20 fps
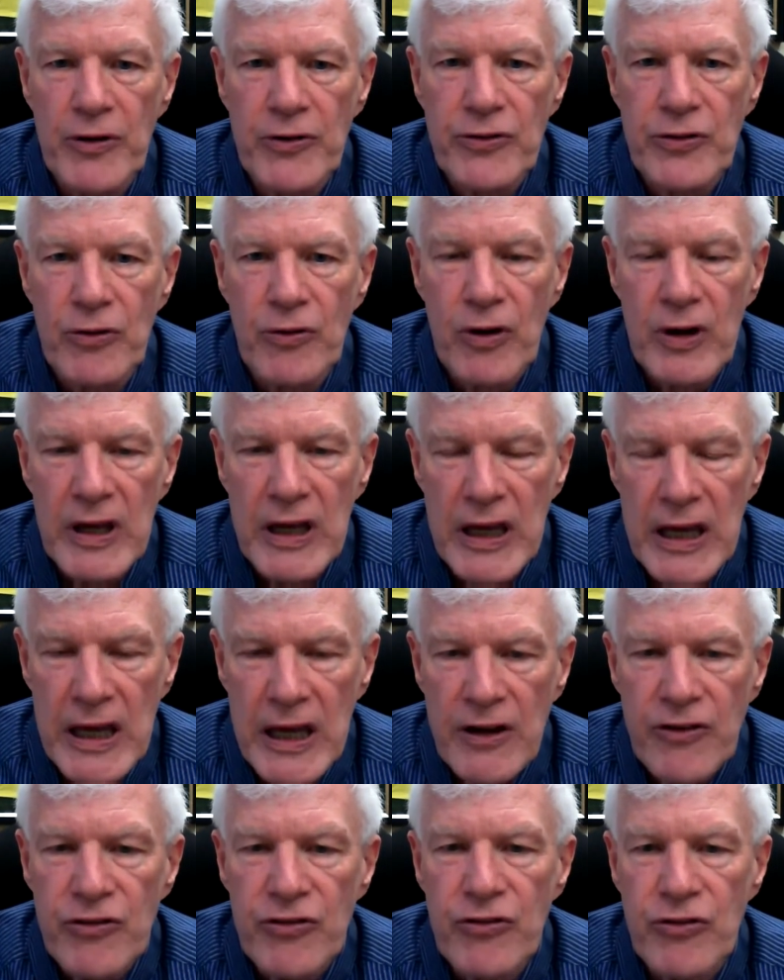So
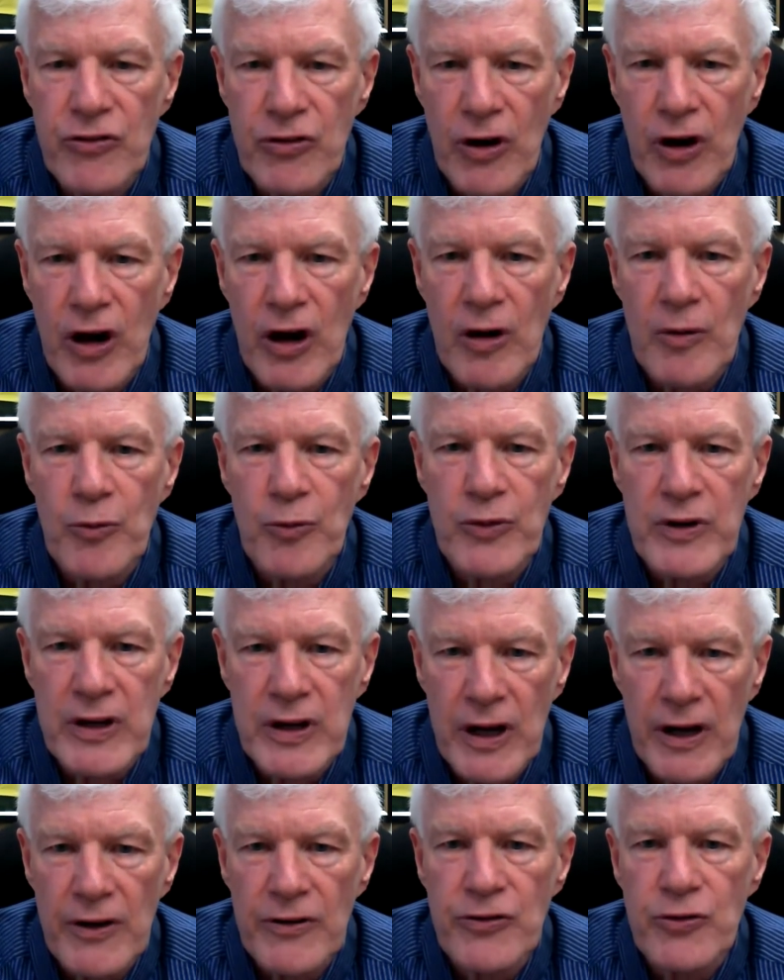each job
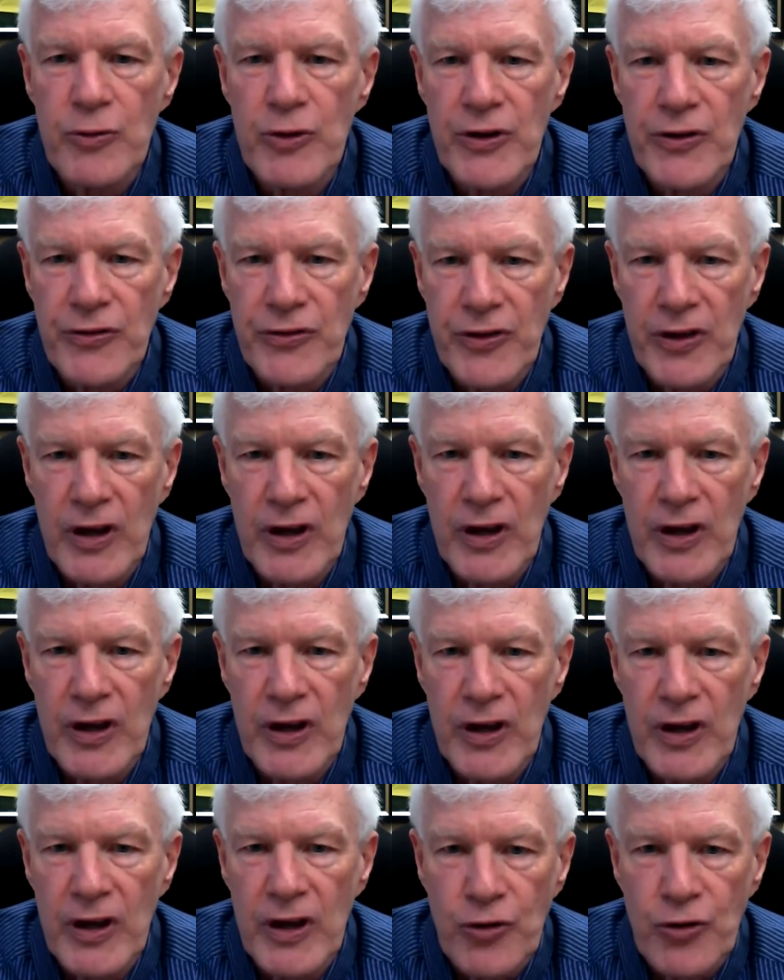does receive
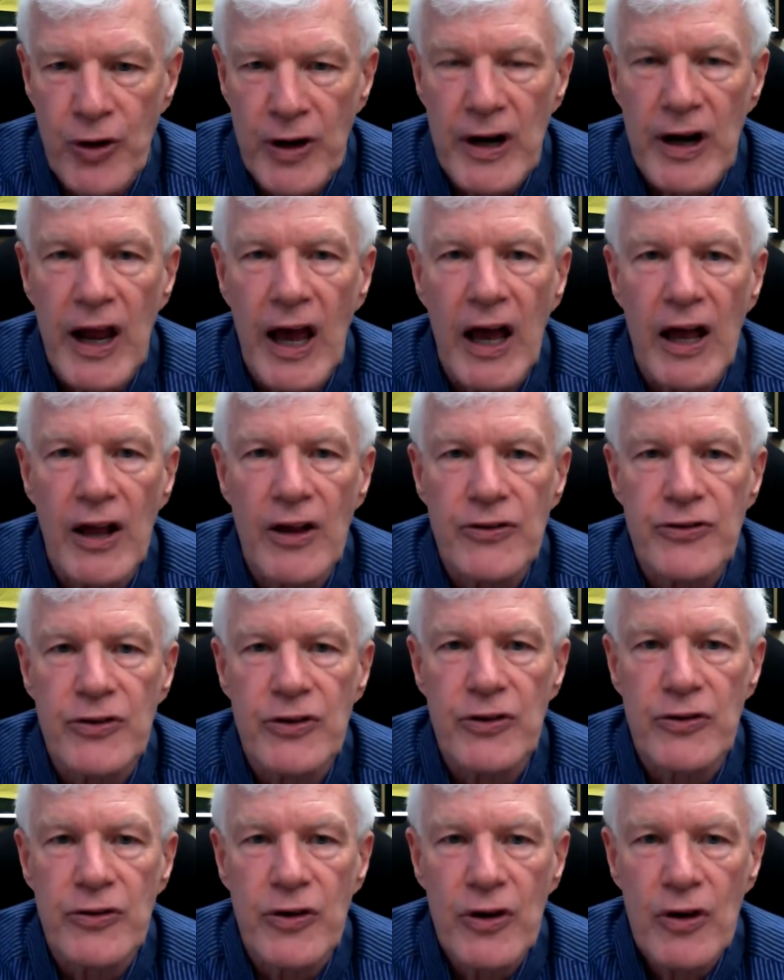a screen
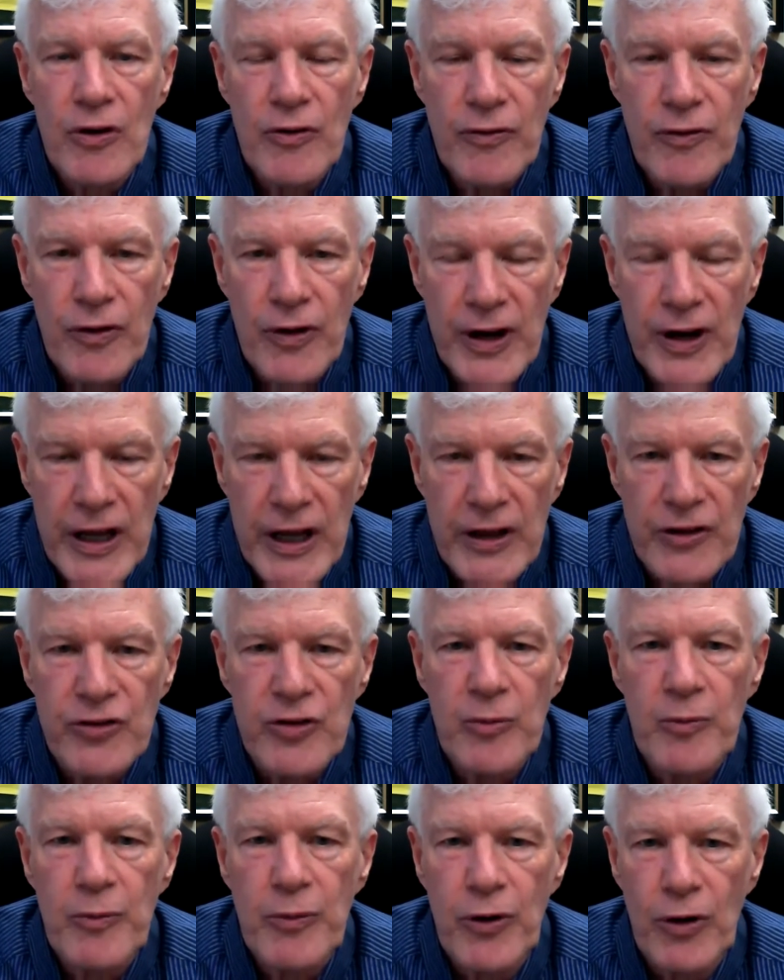analysis for
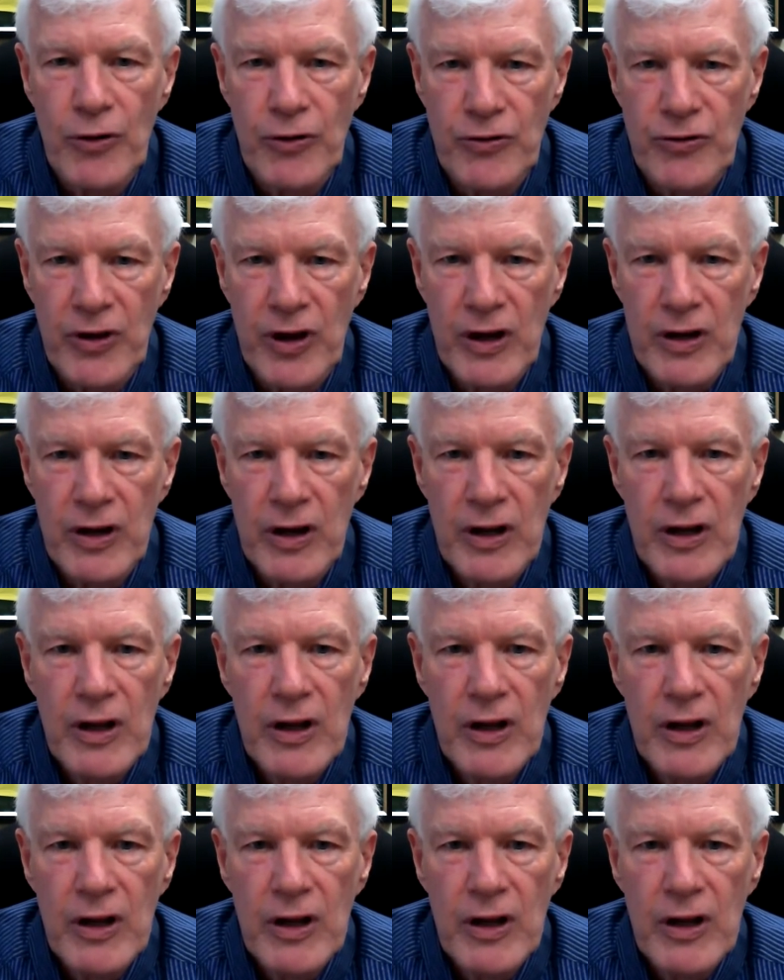each project.